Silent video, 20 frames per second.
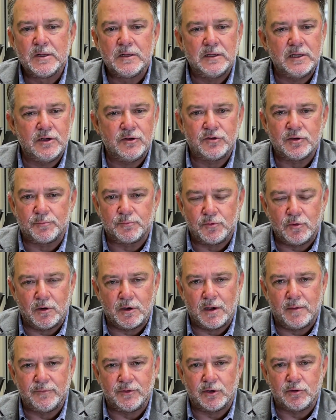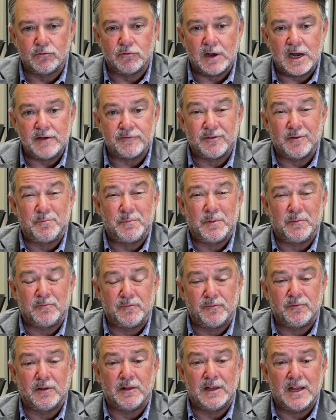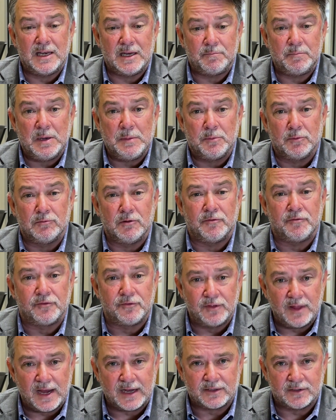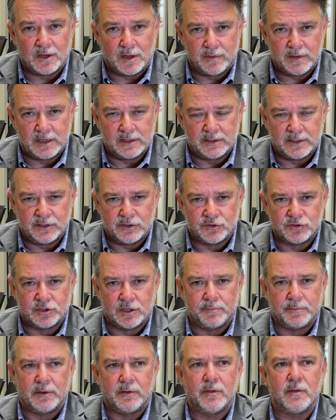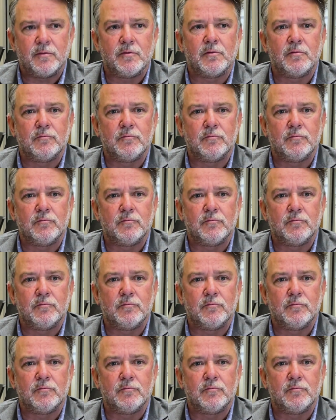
Leadership programs are great for letting people reflect on their leadership and